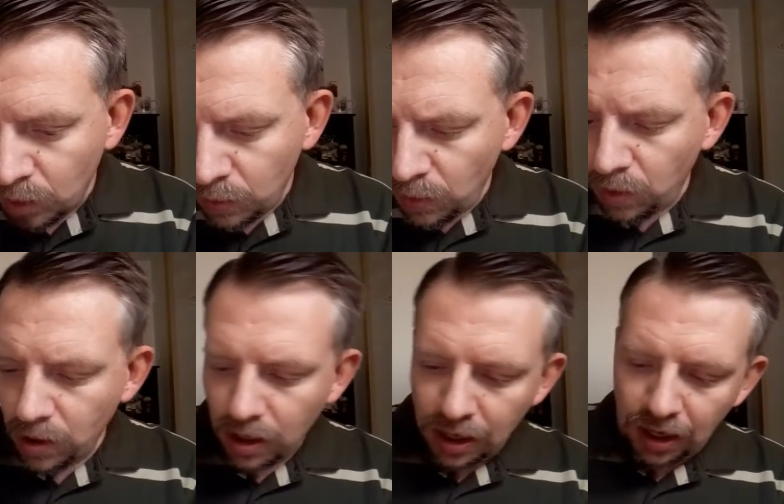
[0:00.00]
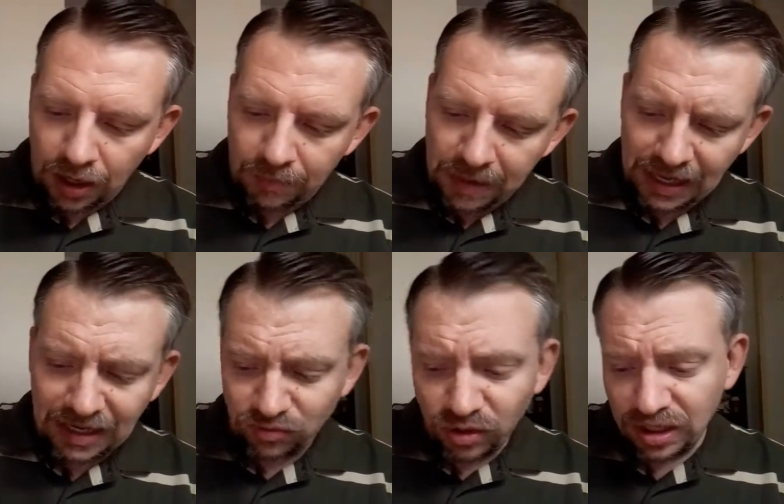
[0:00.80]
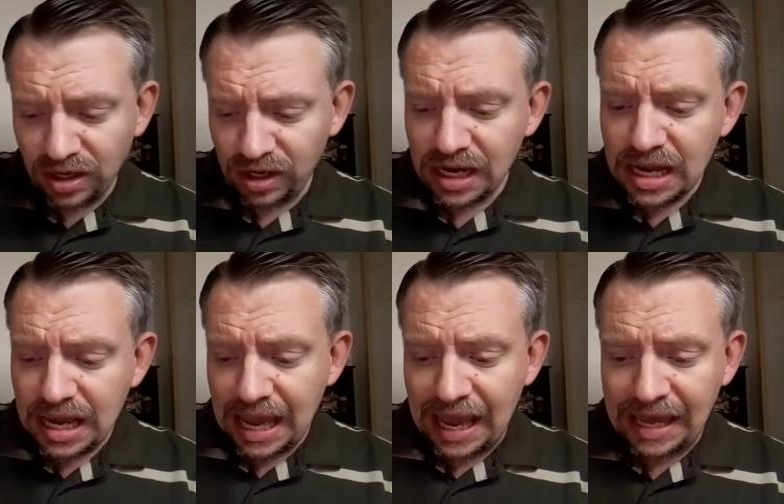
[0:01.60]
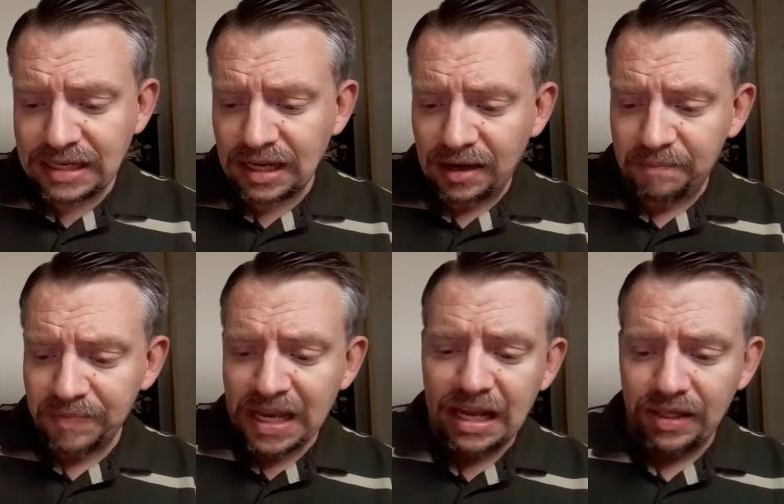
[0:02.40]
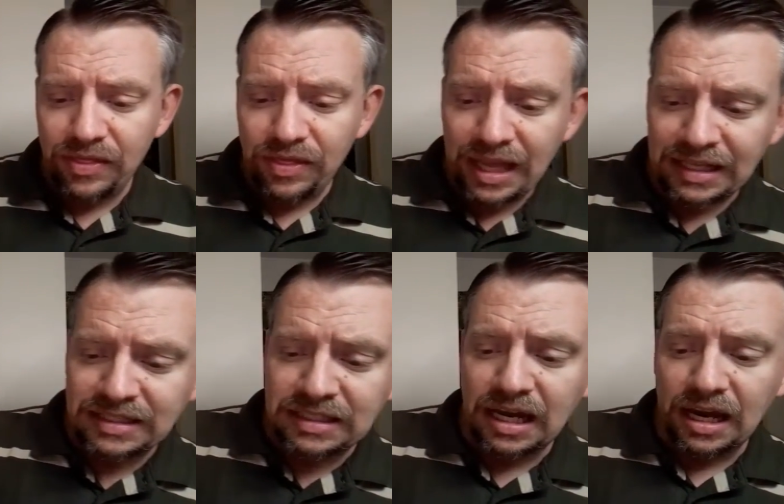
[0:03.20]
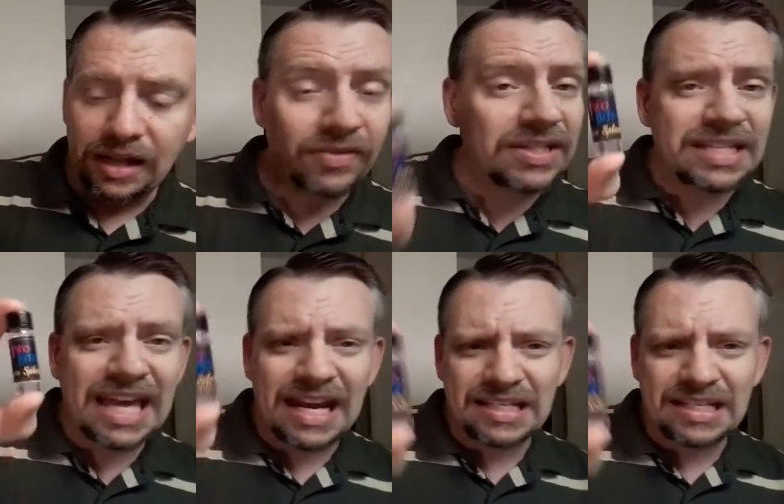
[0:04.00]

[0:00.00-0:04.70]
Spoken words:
Whew, man, that's really good. And it's this again